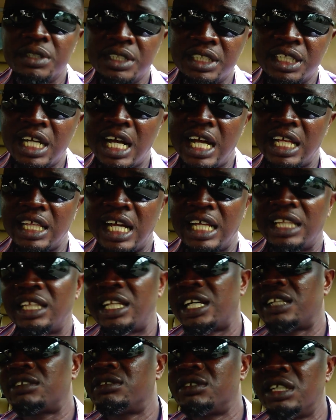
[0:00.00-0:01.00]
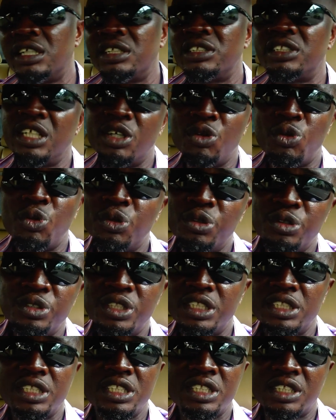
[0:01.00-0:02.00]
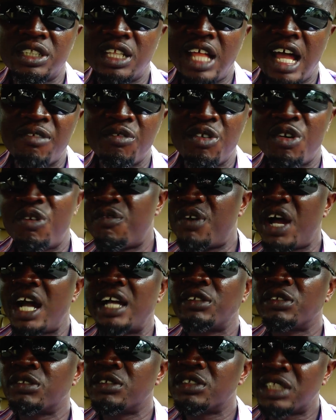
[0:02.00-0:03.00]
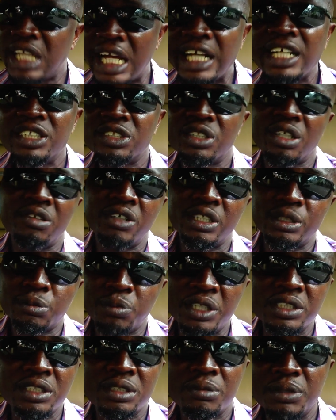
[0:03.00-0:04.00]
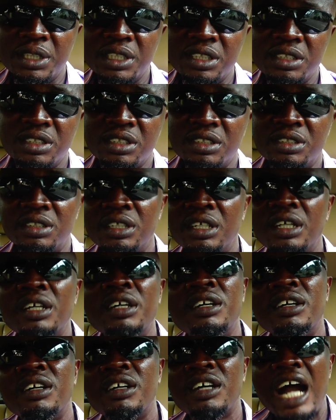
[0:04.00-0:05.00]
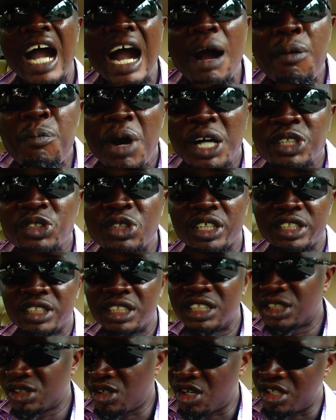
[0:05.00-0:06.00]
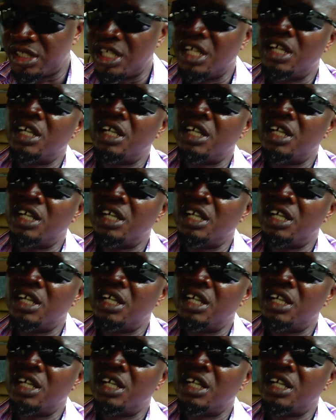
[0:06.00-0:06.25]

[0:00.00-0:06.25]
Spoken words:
card, and then see who loses his life over taking some responsibilities. How much does this cost?